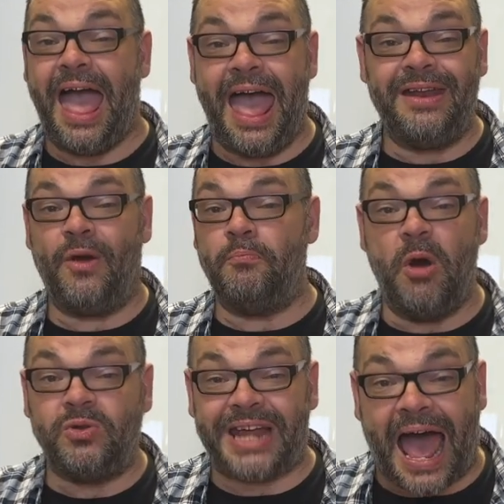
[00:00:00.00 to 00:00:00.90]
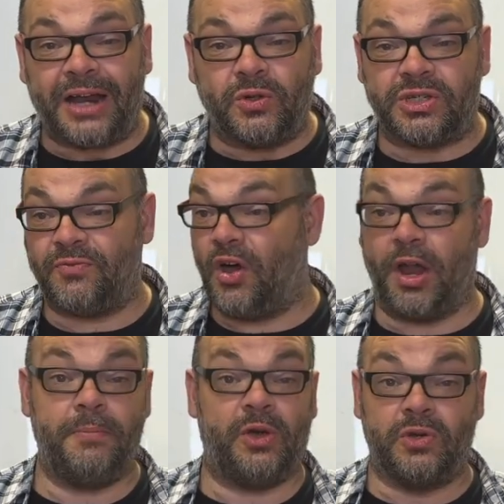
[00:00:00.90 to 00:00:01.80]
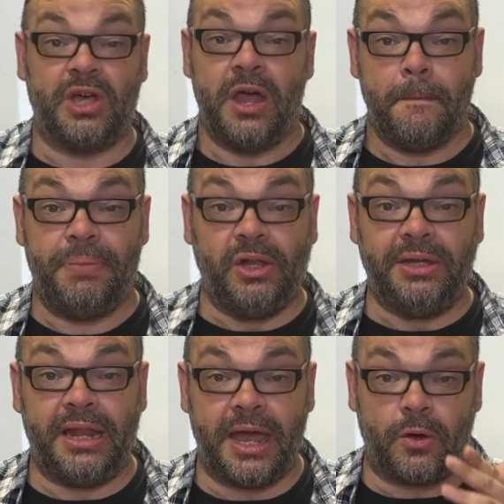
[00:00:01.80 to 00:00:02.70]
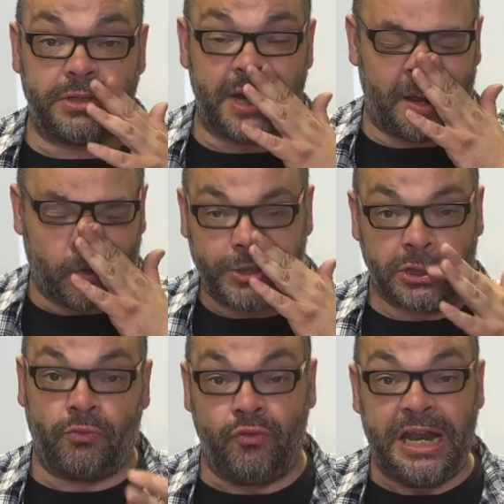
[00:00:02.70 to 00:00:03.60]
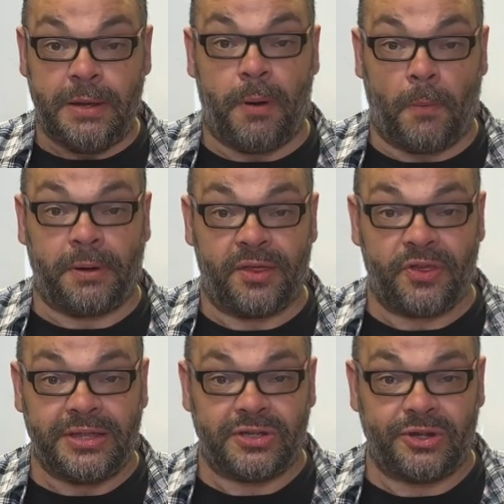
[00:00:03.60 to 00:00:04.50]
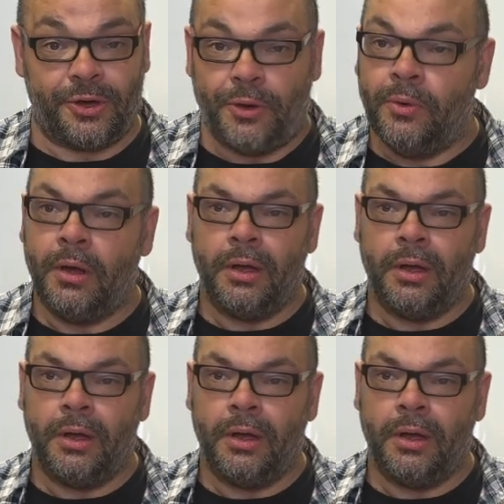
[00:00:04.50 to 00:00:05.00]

and most adults have got it because building Lego as an adult is a really popular thing to do.